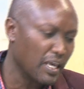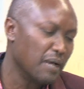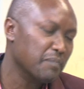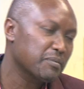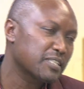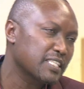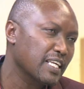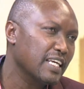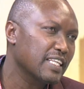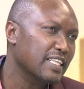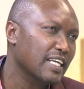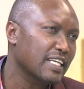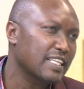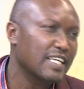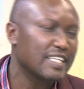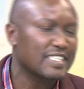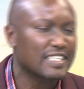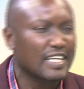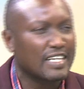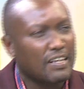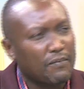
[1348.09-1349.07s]
I'm saying that
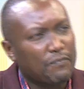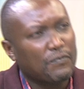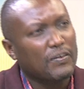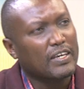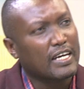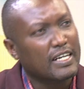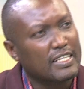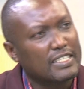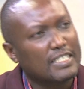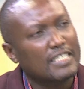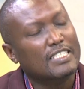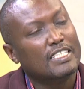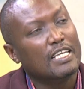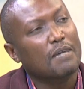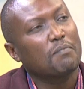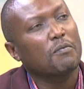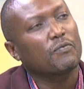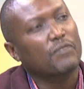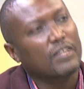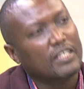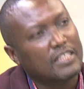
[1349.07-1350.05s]
there is a difficulty in
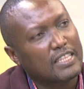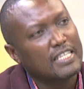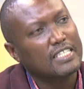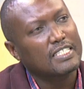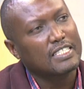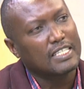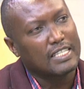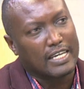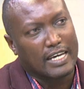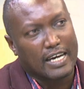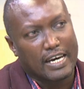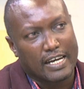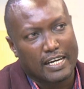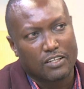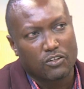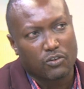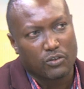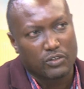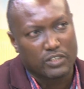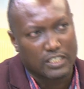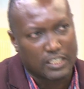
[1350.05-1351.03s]
some of the things in the
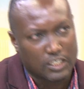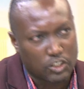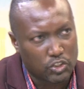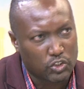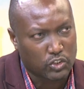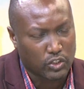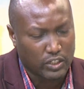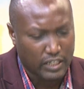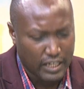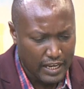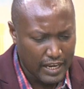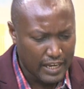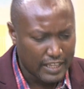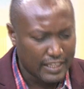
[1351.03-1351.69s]
current constitution